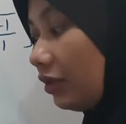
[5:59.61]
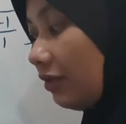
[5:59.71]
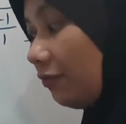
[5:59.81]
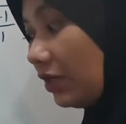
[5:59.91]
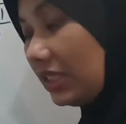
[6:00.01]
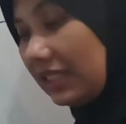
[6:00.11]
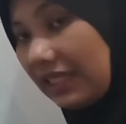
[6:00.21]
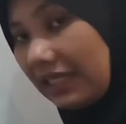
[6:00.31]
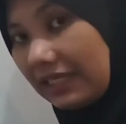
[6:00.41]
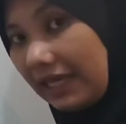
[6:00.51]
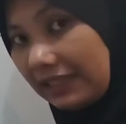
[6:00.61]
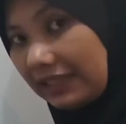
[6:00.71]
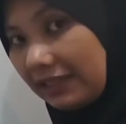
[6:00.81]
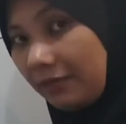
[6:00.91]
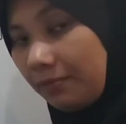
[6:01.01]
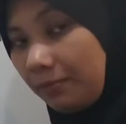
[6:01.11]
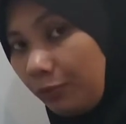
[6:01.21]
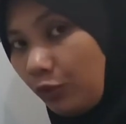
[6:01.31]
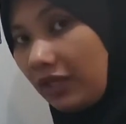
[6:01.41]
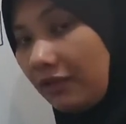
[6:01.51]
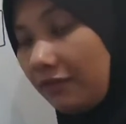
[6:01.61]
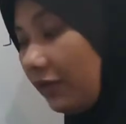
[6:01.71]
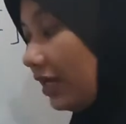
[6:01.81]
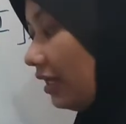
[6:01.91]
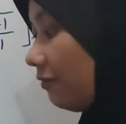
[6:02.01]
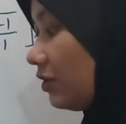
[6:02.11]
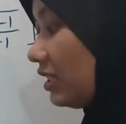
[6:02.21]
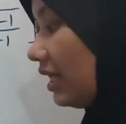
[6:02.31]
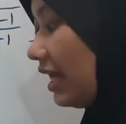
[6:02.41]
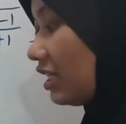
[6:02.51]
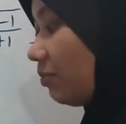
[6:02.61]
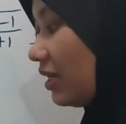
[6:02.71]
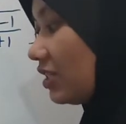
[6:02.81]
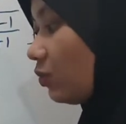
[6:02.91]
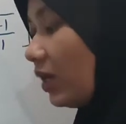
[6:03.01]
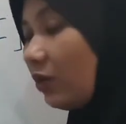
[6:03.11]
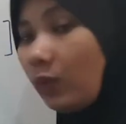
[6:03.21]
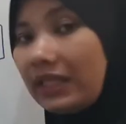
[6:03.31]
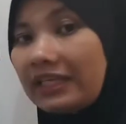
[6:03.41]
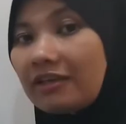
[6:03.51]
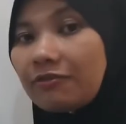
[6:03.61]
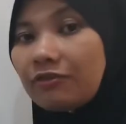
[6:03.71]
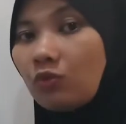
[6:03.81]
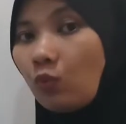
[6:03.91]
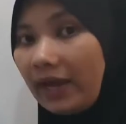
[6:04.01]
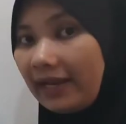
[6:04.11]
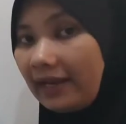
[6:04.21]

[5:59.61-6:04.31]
Differentiate that term, put in front. Differentiate x plus 1 will give you 1.